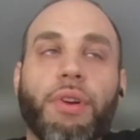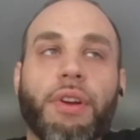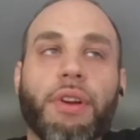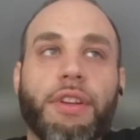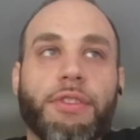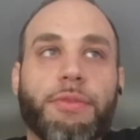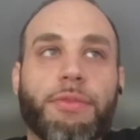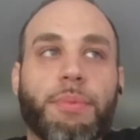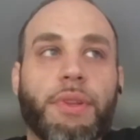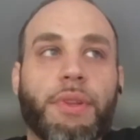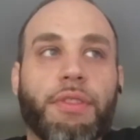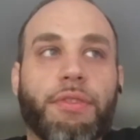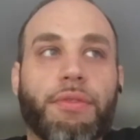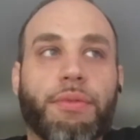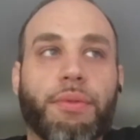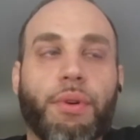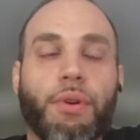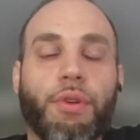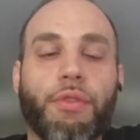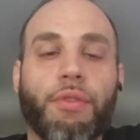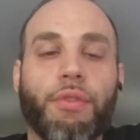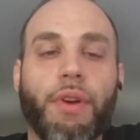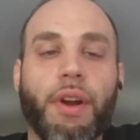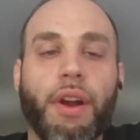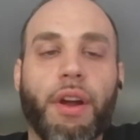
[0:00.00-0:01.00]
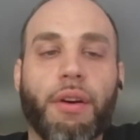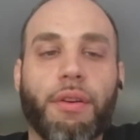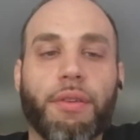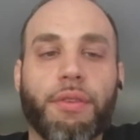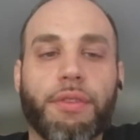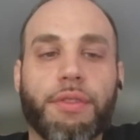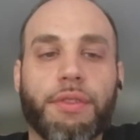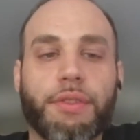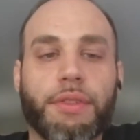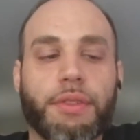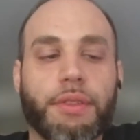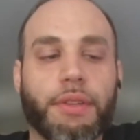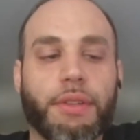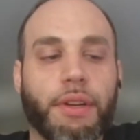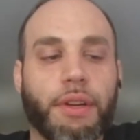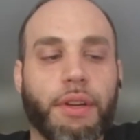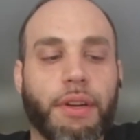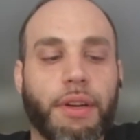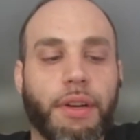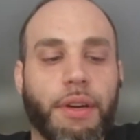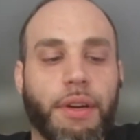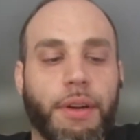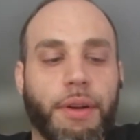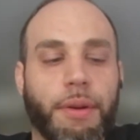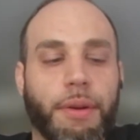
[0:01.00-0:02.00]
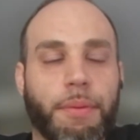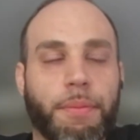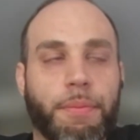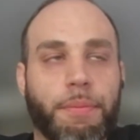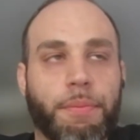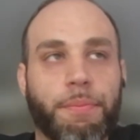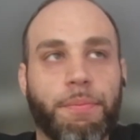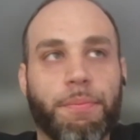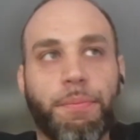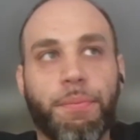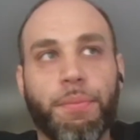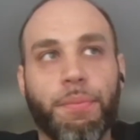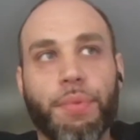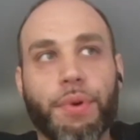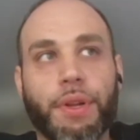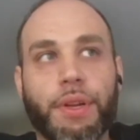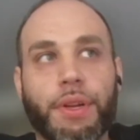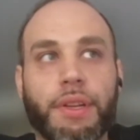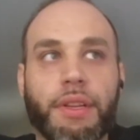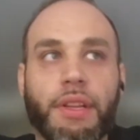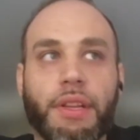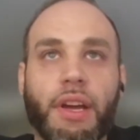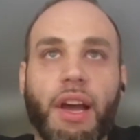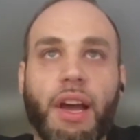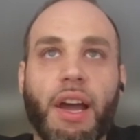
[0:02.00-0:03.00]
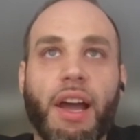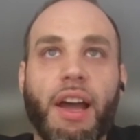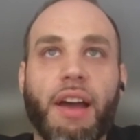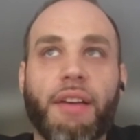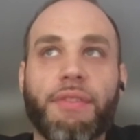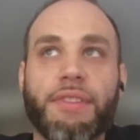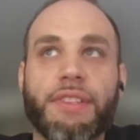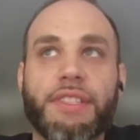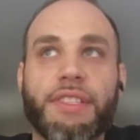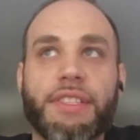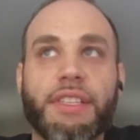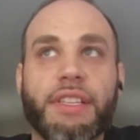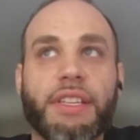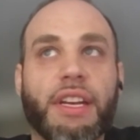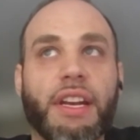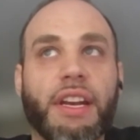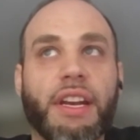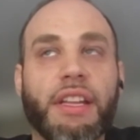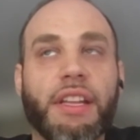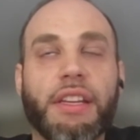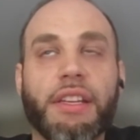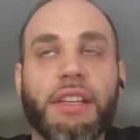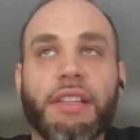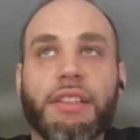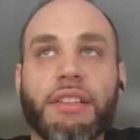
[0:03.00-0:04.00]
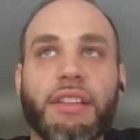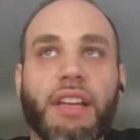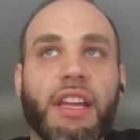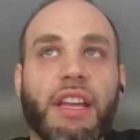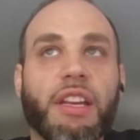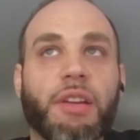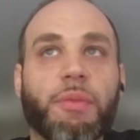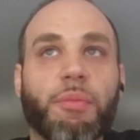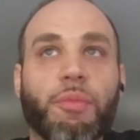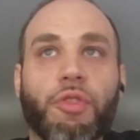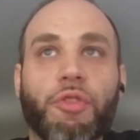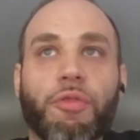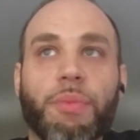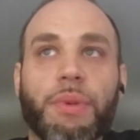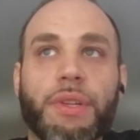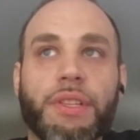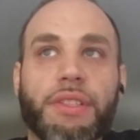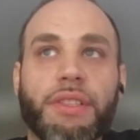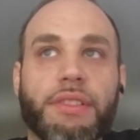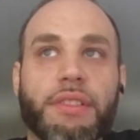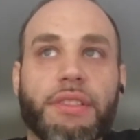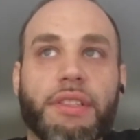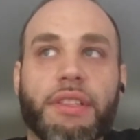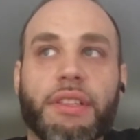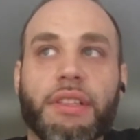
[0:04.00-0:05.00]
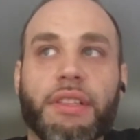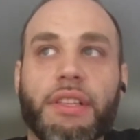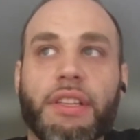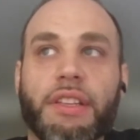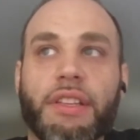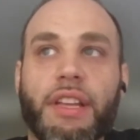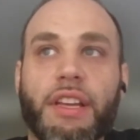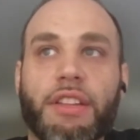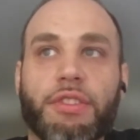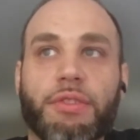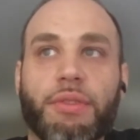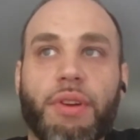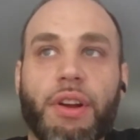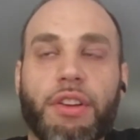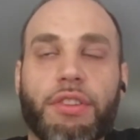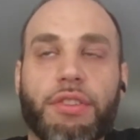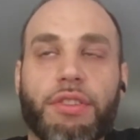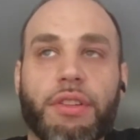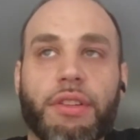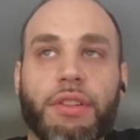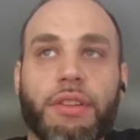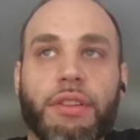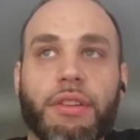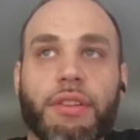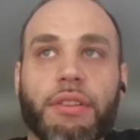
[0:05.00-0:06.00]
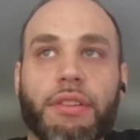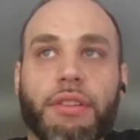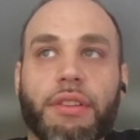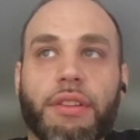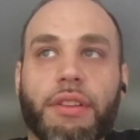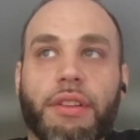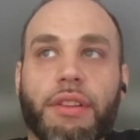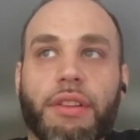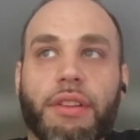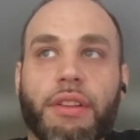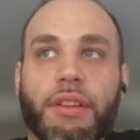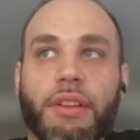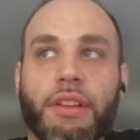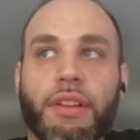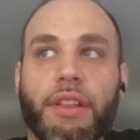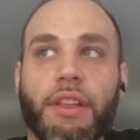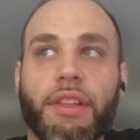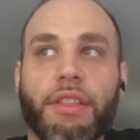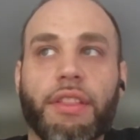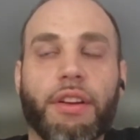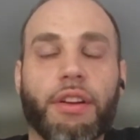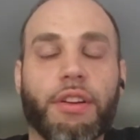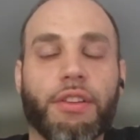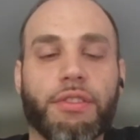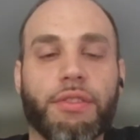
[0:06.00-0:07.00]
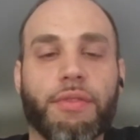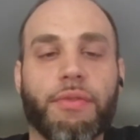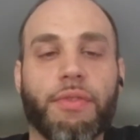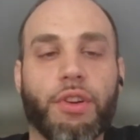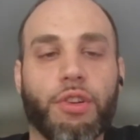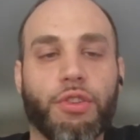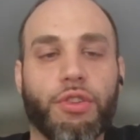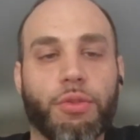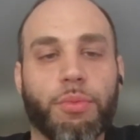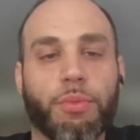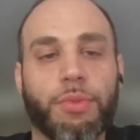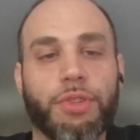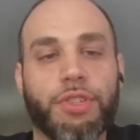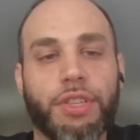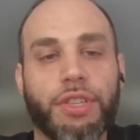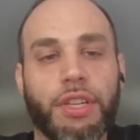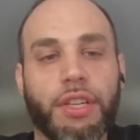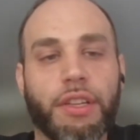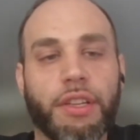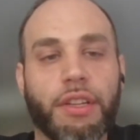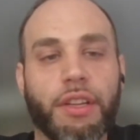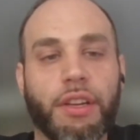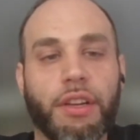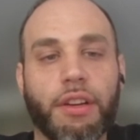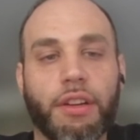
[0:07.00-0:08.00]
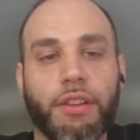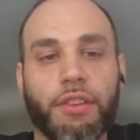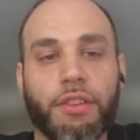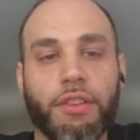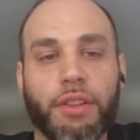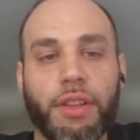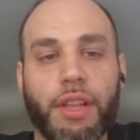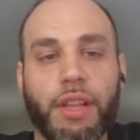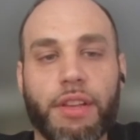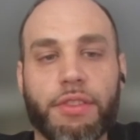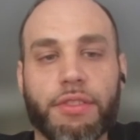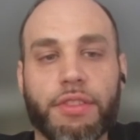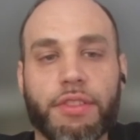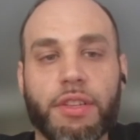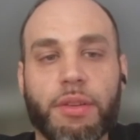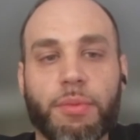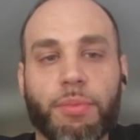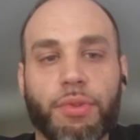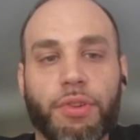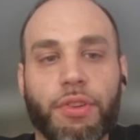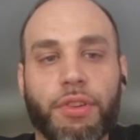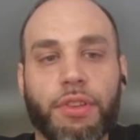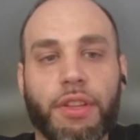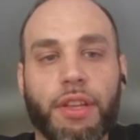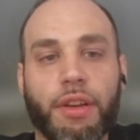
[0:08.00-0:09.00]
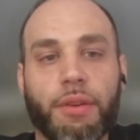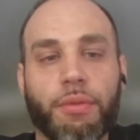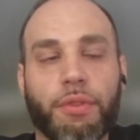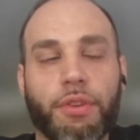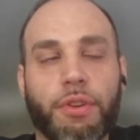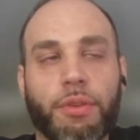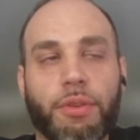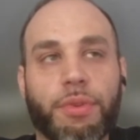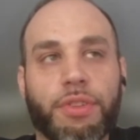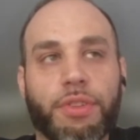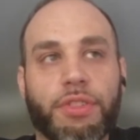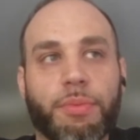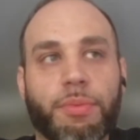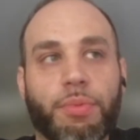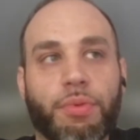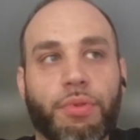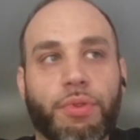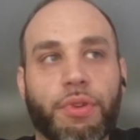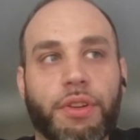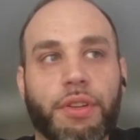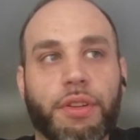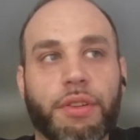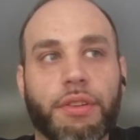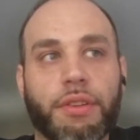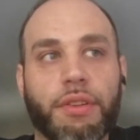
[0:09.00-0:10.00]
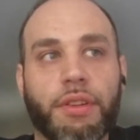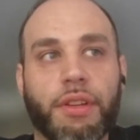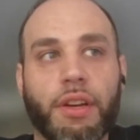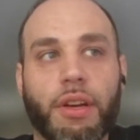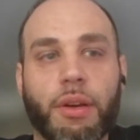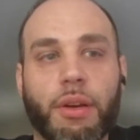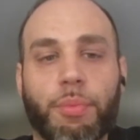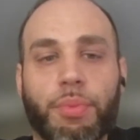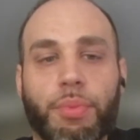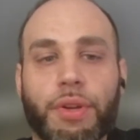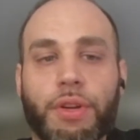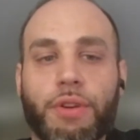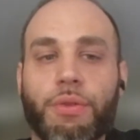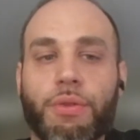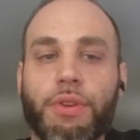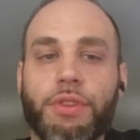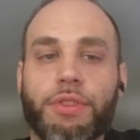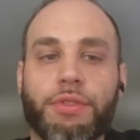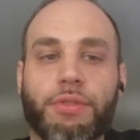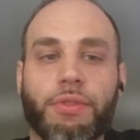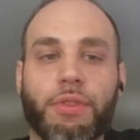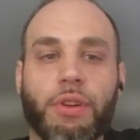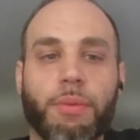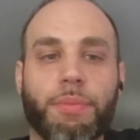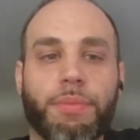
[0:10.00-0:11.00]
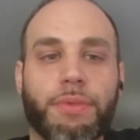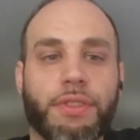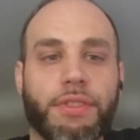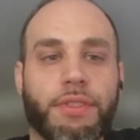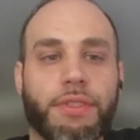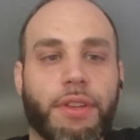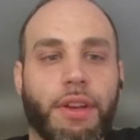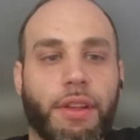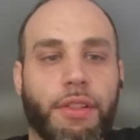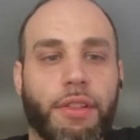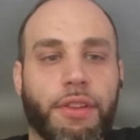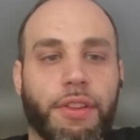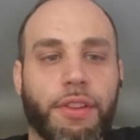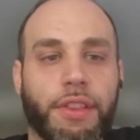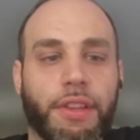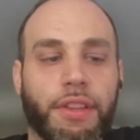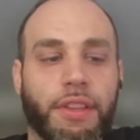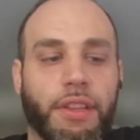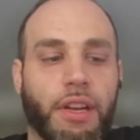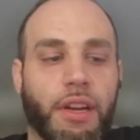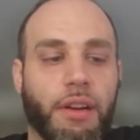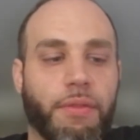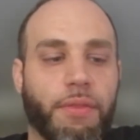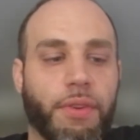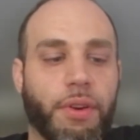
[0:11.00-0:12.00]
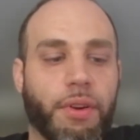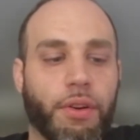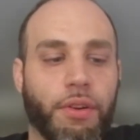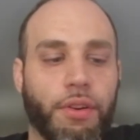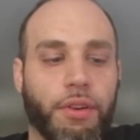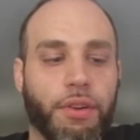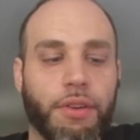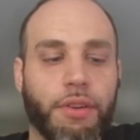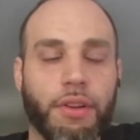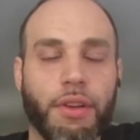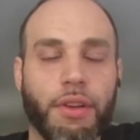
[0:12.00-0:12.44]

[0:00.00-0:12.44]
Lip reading: has been thrown around, but I haven't seen any movements in that direction. Like there is a virtual machine that underlies Libra that could be supported. Bitcoin script is another thing that I've heard.